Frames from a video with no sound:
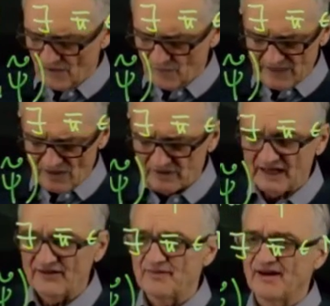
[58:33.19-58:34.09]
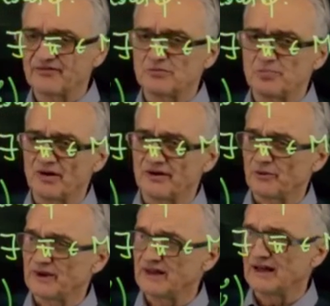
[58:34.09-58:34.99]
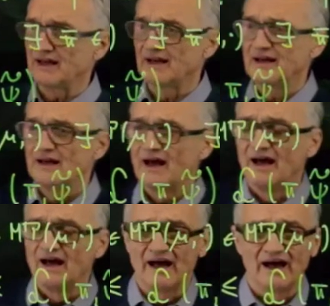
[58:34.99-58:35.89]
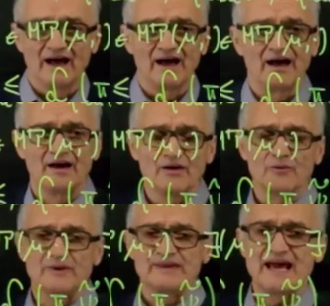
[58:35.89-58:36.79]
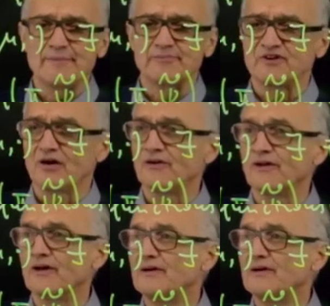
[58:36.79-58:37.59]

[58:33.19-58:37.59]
we don't even have to bother with the epsilon,